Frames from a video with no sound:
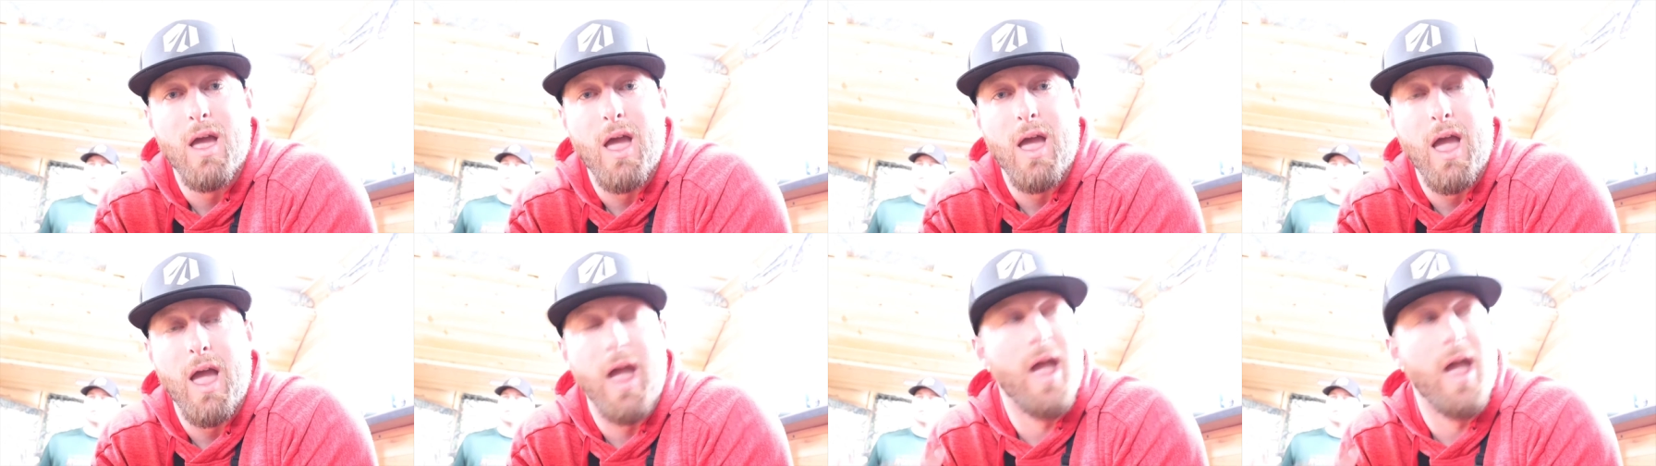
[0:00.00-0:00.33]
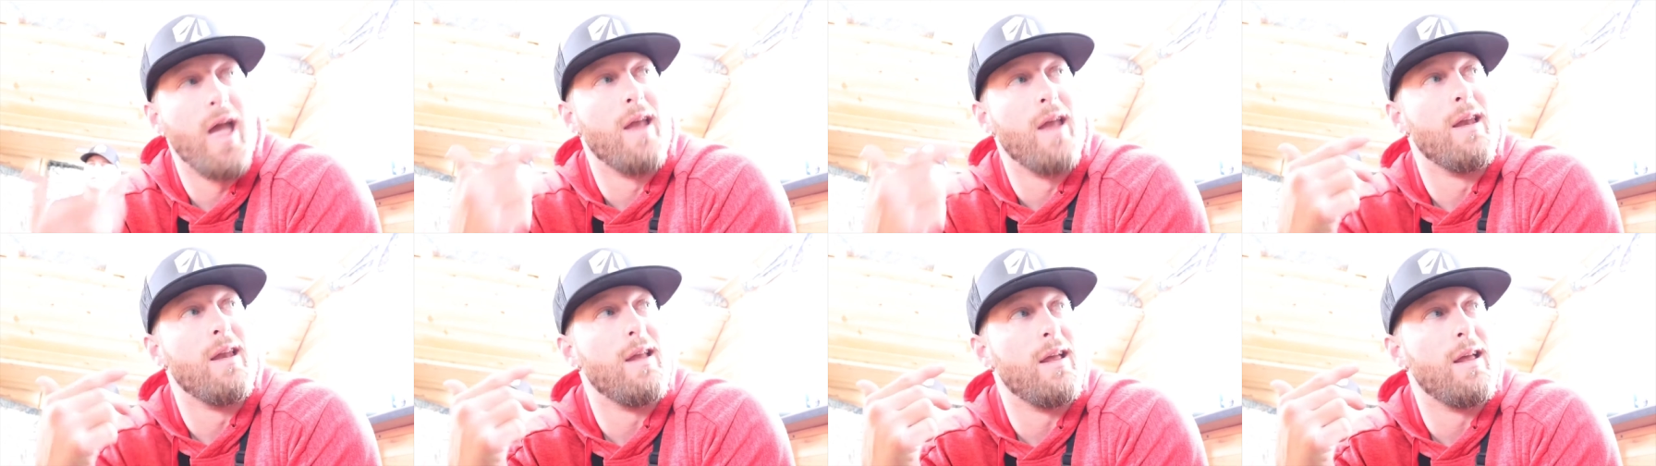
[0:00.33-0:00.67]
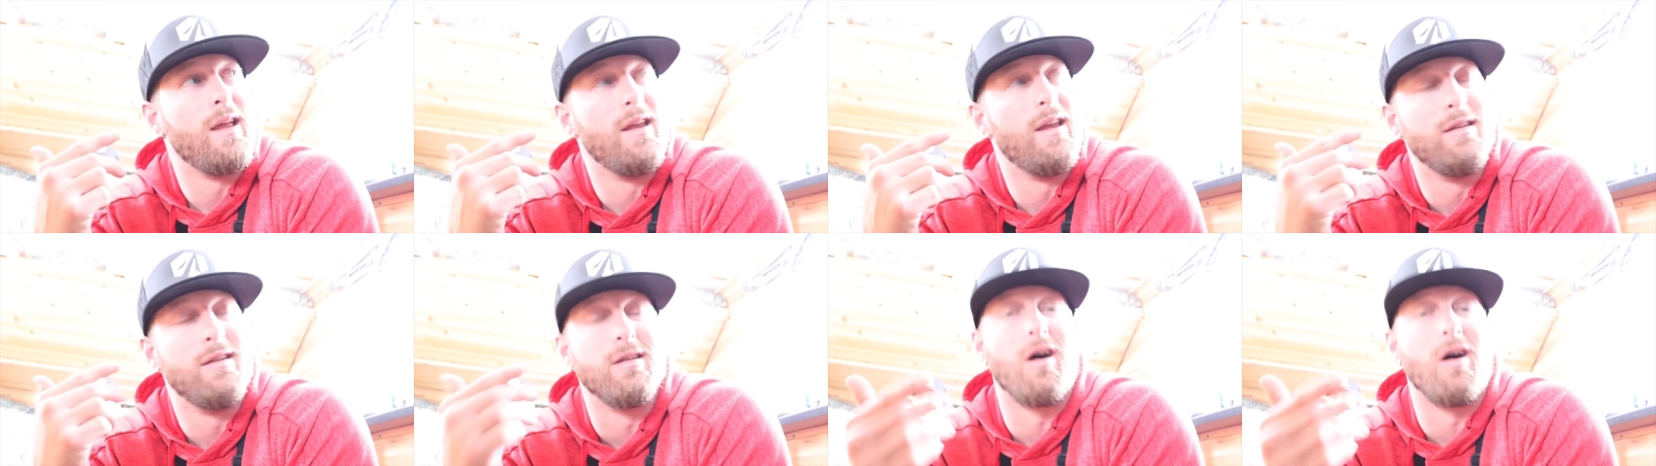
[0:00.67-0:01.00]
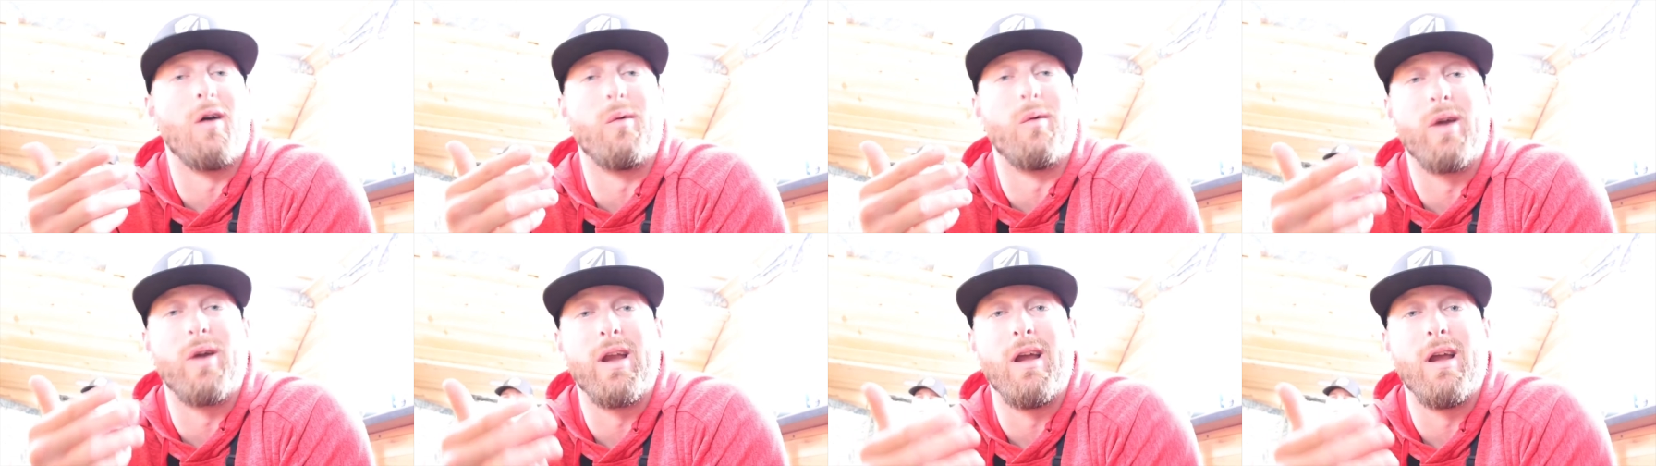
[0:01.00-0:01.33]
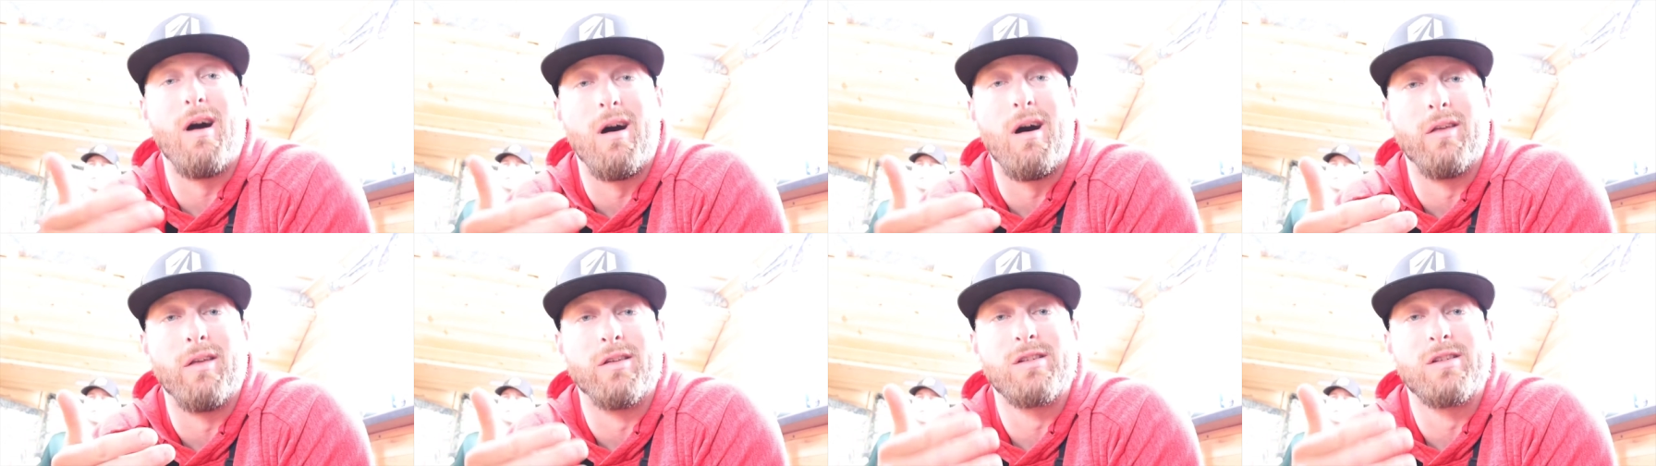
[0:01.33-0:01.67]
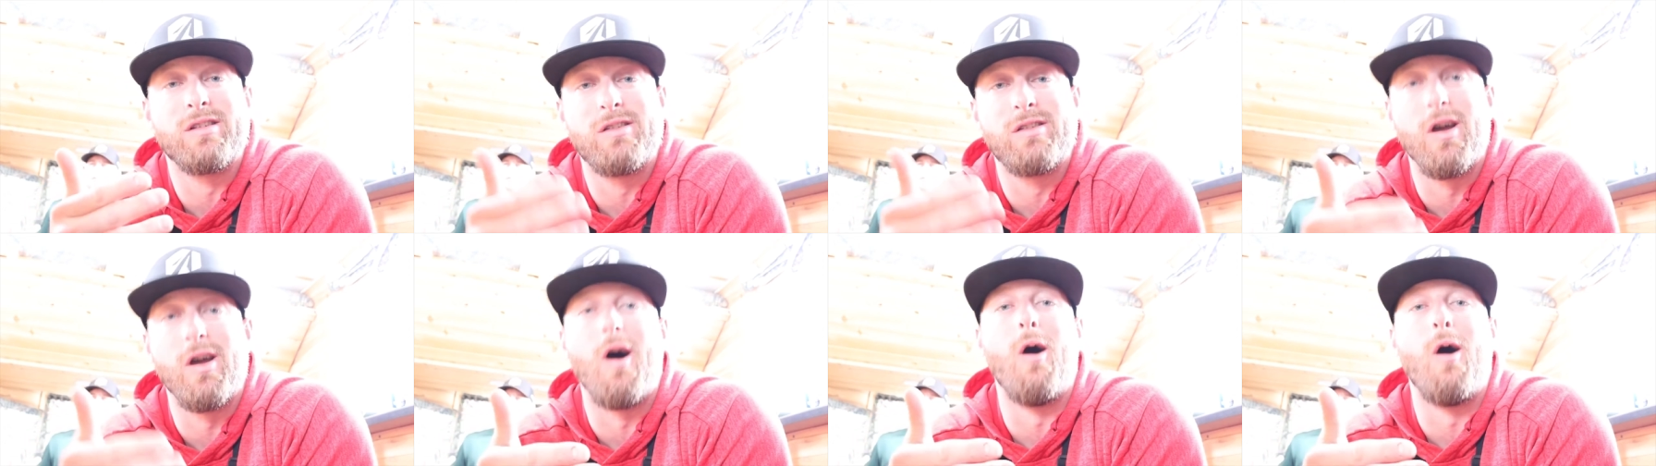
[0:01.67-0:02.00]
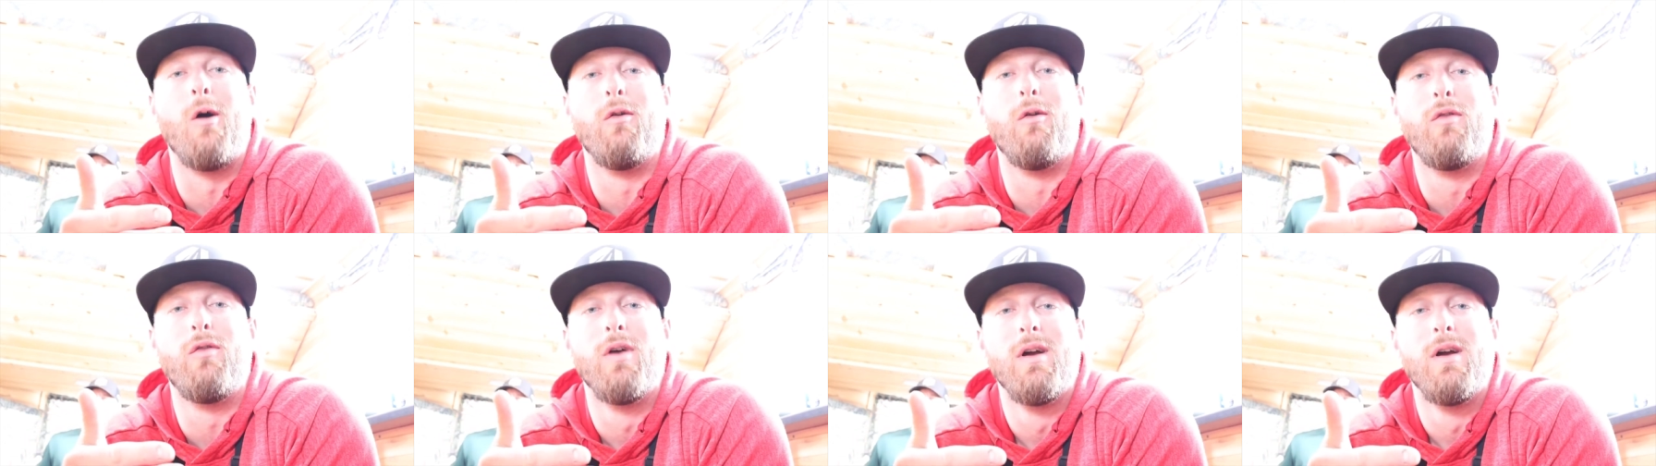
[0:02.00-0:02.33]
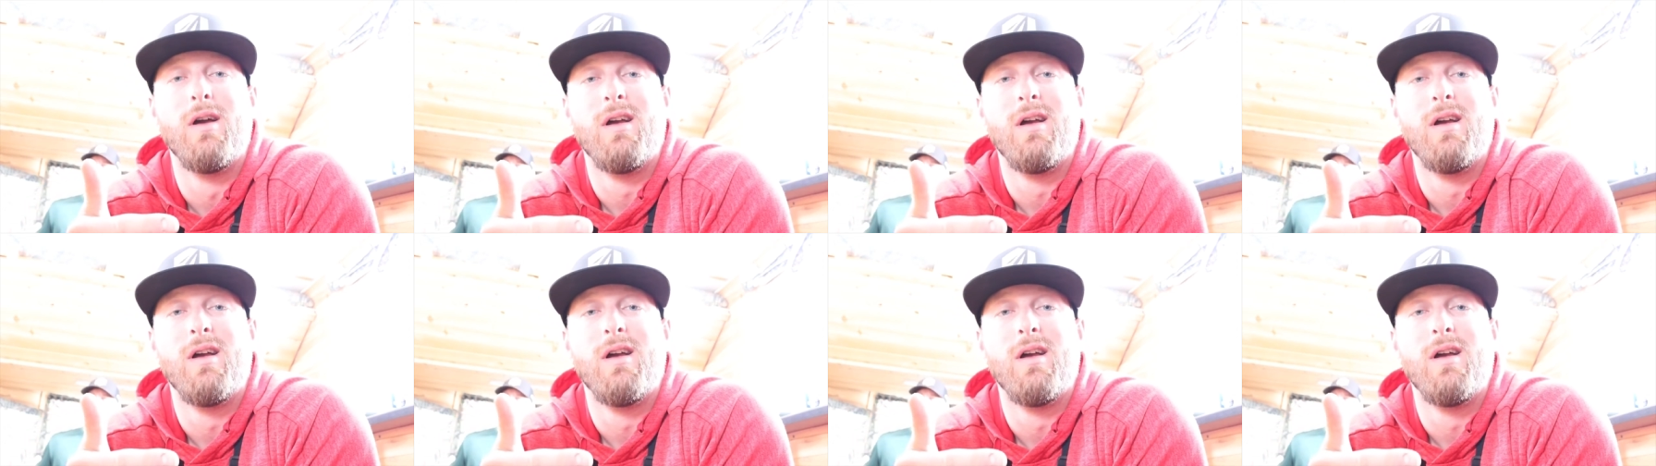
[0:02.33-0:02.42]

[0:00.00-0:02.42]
And he's already on the stove